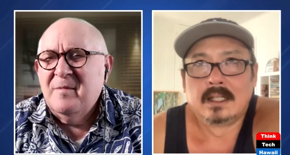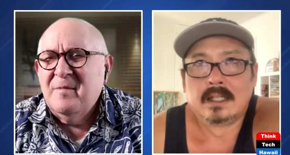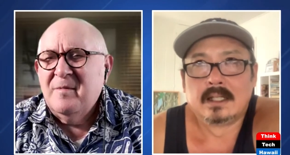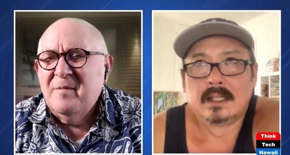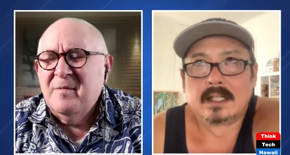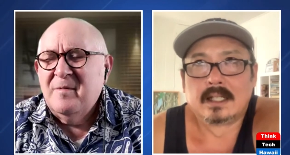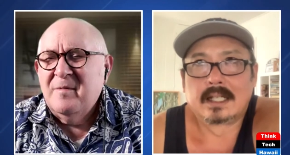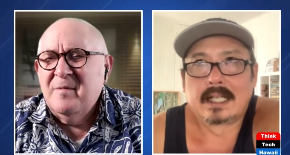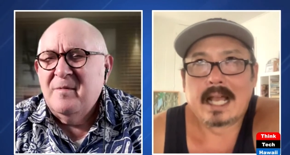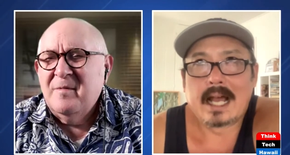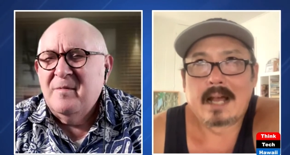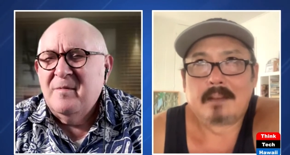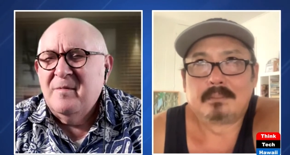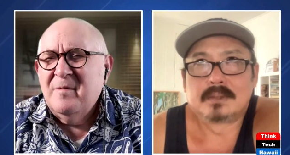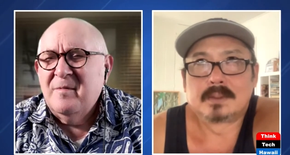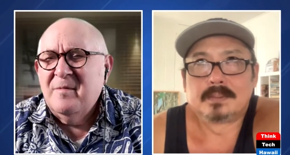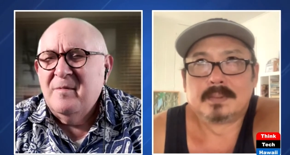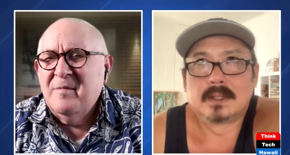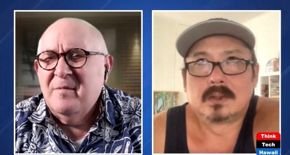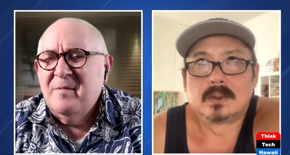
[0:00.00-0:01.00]
Speaker 1: the
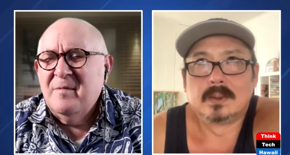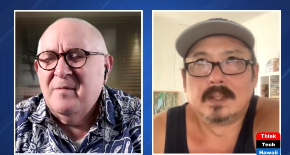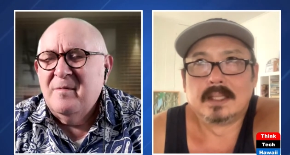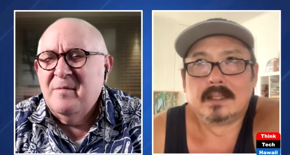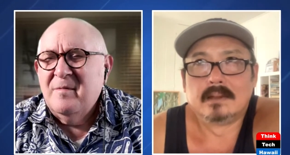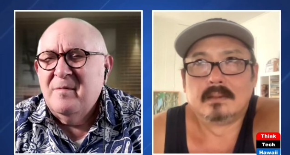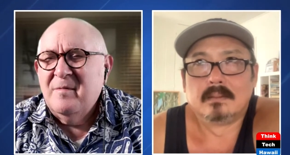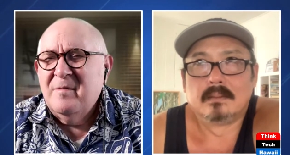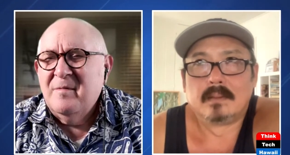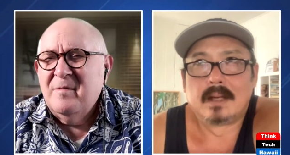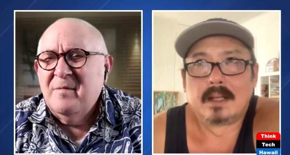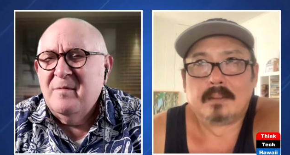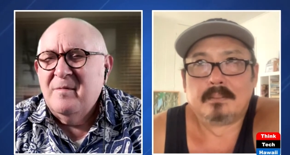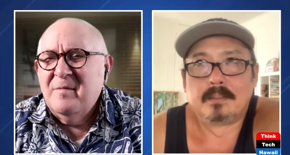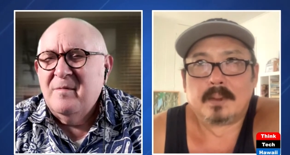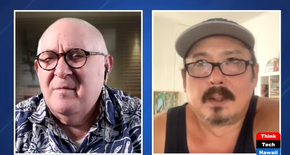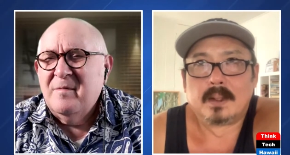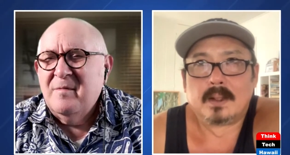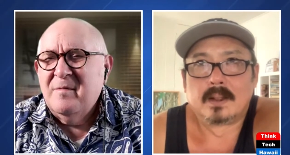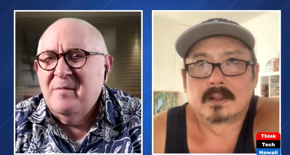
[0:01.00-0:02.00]
gaps between my
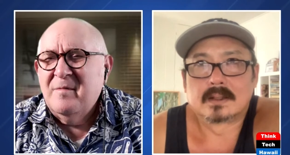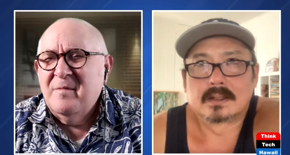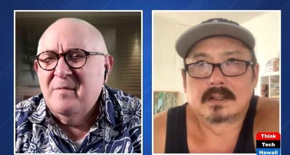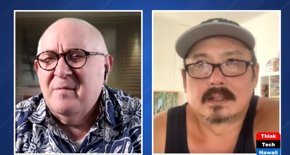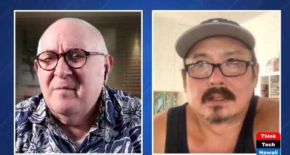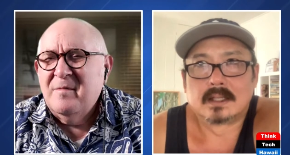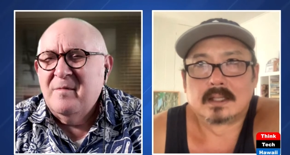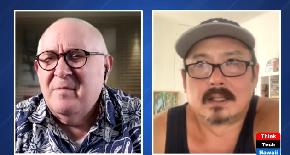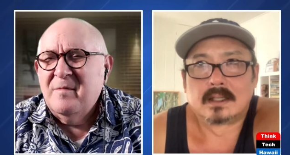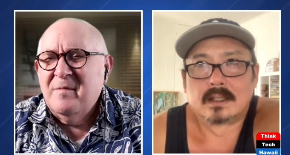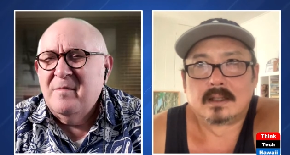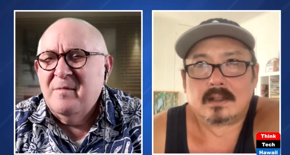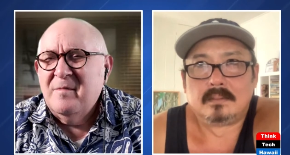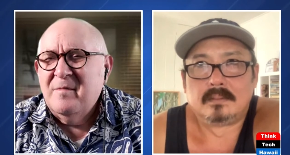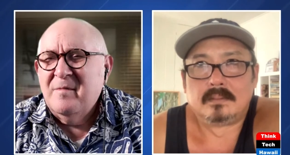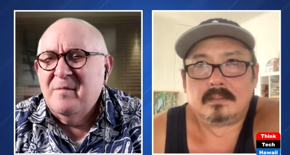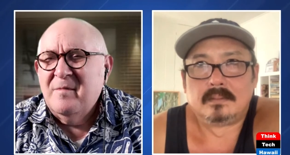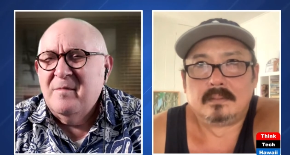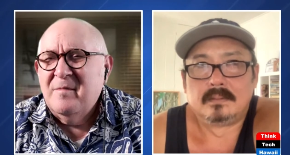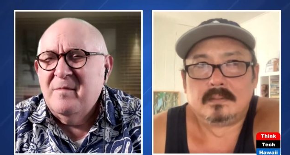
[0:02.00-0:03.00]
books
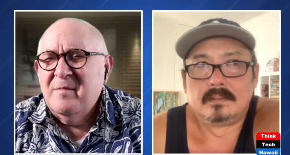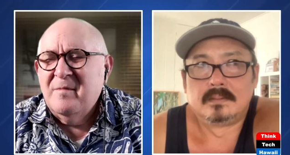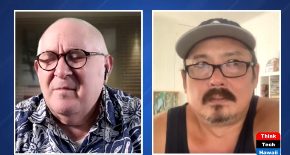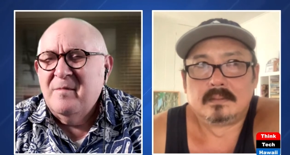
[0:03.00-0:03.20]
um,